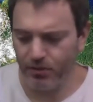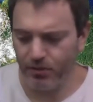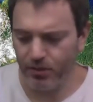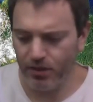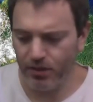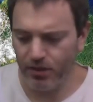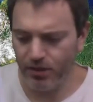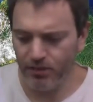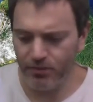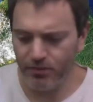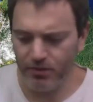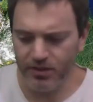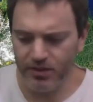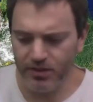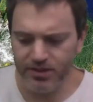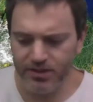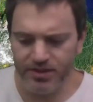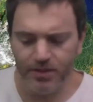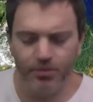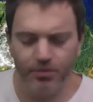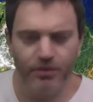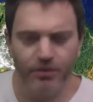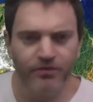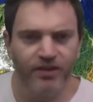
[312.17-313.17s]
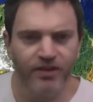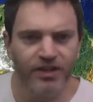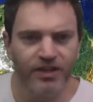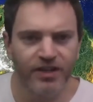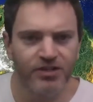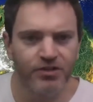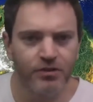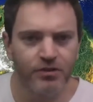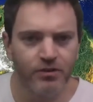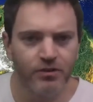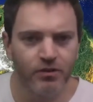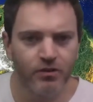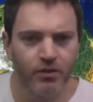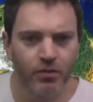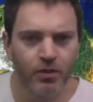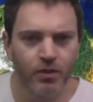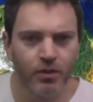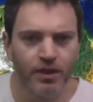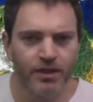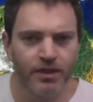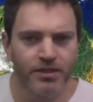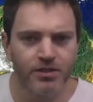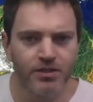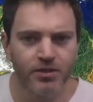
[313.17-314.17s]
Well, I'm a real estate professional for
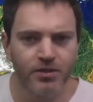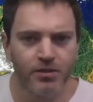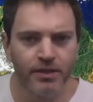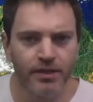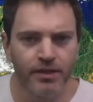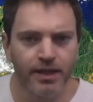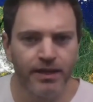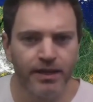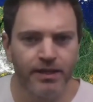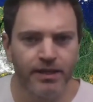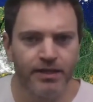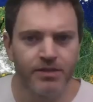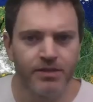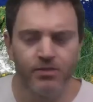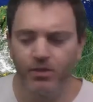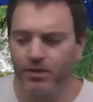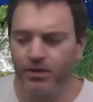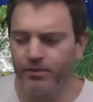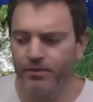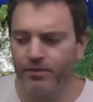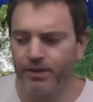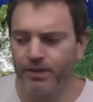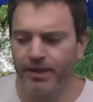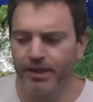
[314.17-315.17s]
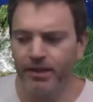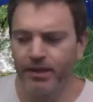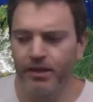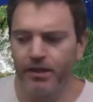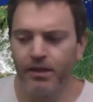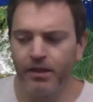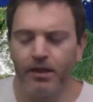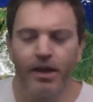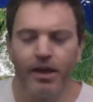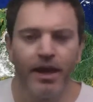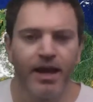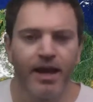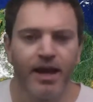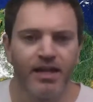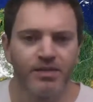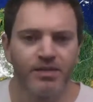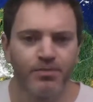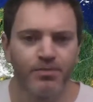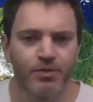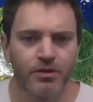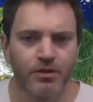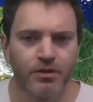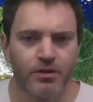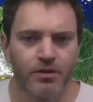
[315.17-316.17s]
one, so that is one of my
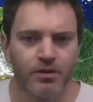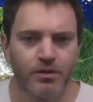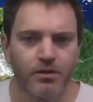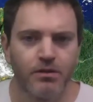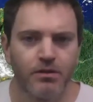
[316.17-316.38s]
expert